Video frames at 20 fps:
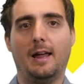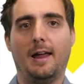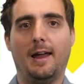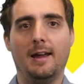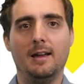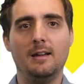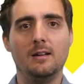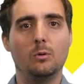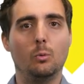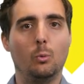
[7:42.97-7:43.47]

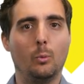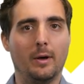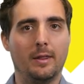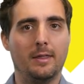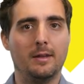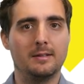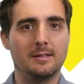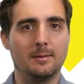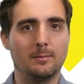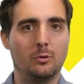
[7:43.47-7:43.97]
and
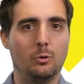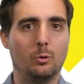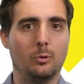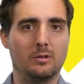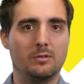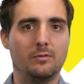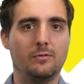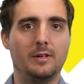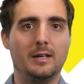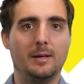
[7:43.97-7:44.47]
whether some
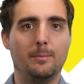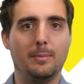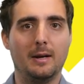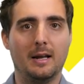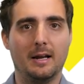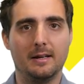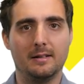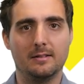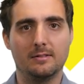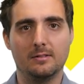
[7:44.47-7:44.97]
course fee
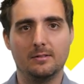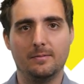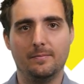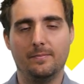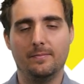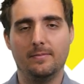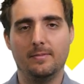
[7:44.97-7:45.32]
applies.